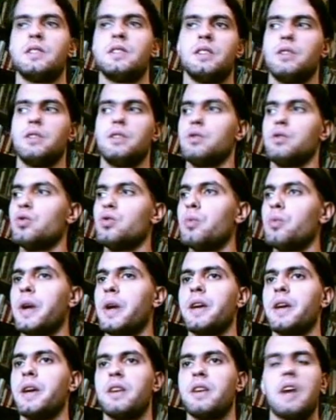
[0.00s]
to
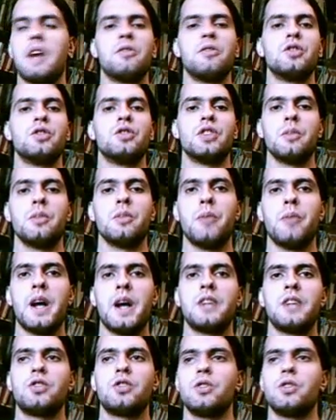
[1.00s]
make everything
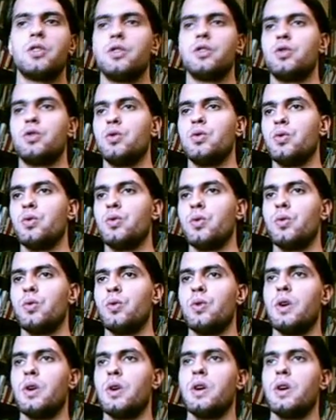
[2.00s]
better,
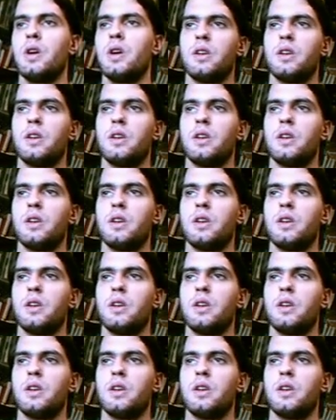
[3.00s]
to